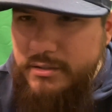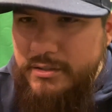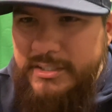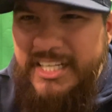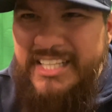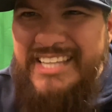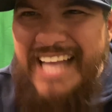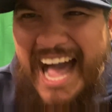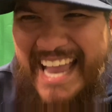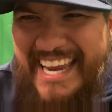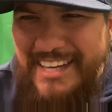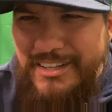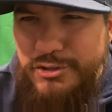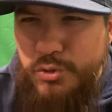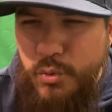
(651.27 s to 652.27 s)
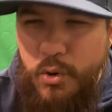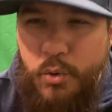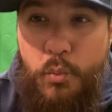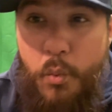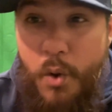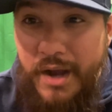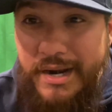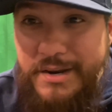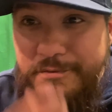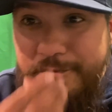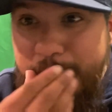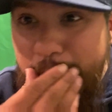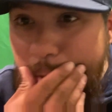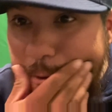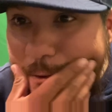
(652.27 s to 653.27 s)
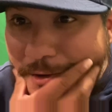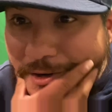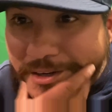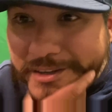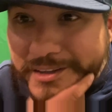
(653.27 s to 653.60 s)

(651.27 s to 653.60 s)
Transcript: Lions, who are 1-4,